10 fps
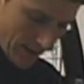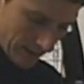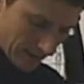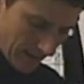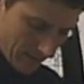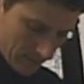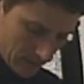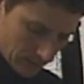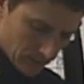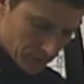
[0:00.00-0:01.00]
ahead and
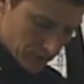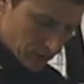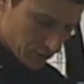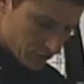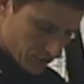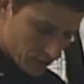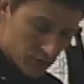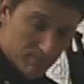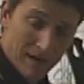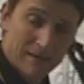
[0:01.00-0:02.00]
loosen these 2
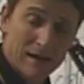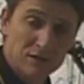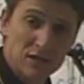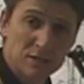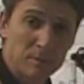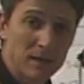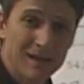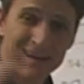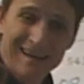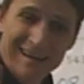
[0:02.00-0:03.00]
screws, make that adjustment,
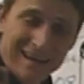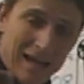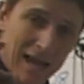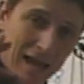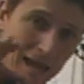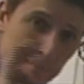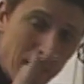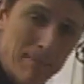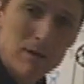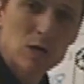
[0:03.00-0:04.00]
and
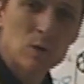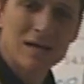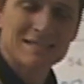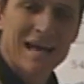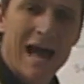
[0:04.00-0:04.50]
my bow is